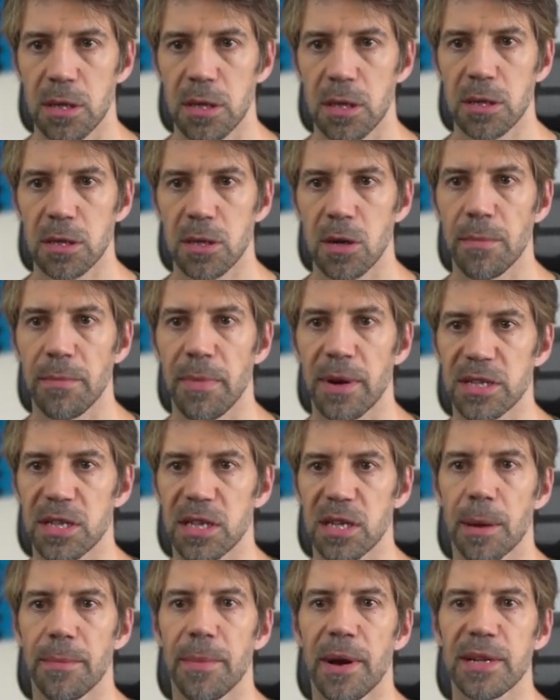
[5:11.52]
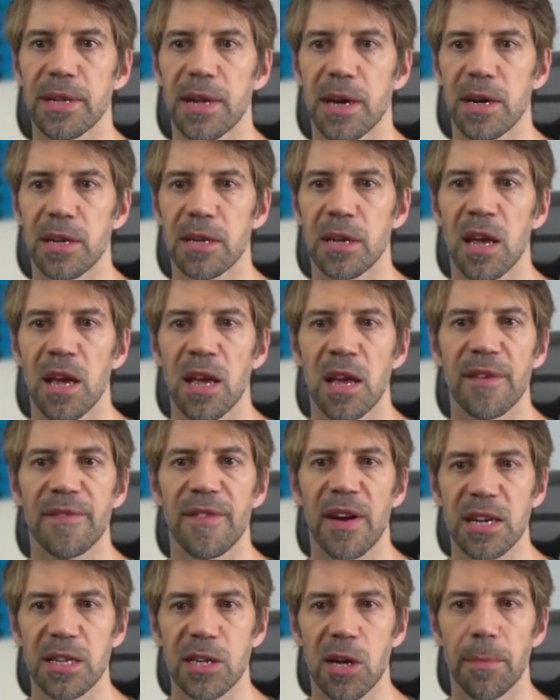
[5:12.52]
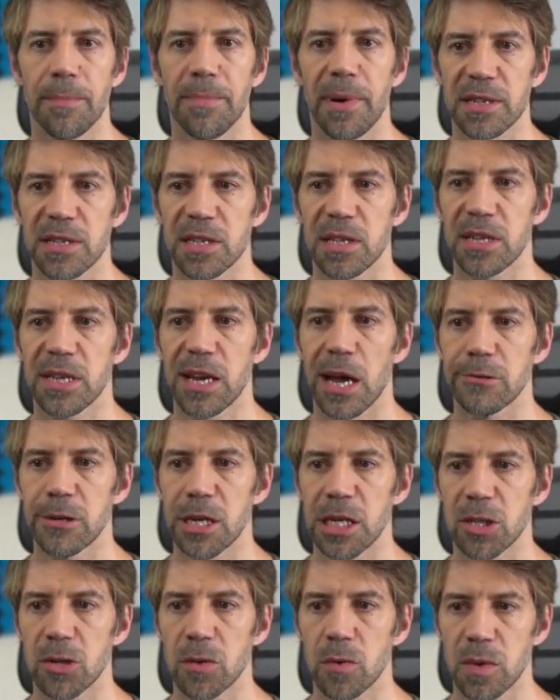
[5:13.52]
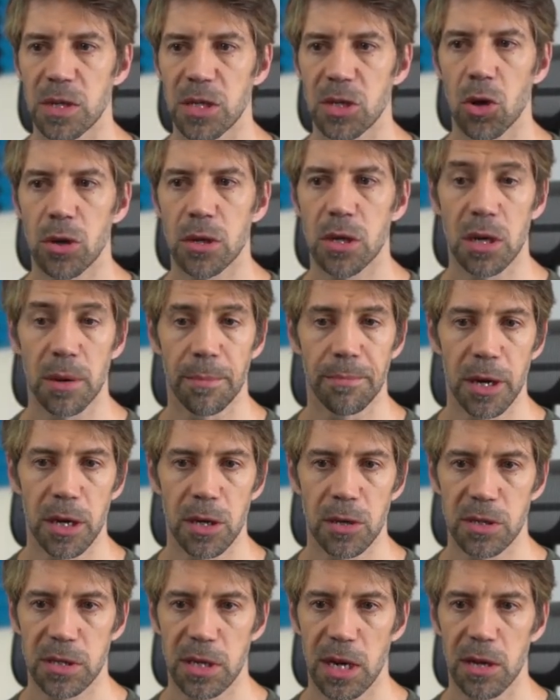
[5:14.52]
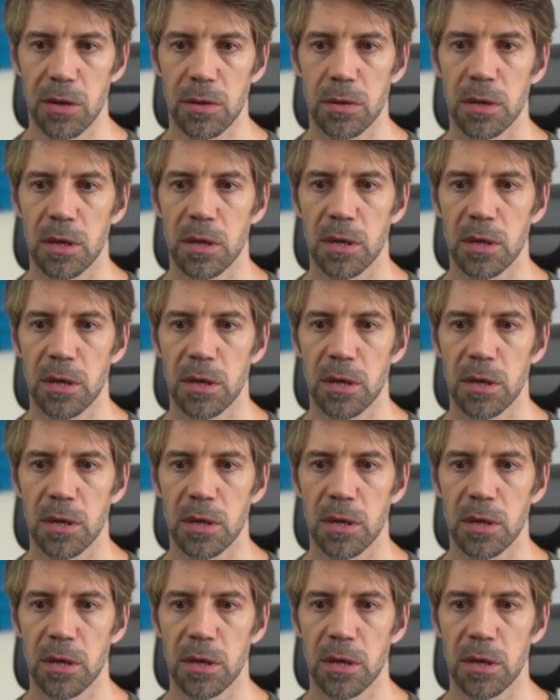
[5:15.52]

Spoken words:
Going back to the command line, if I go back to the directory with Docker Compose now,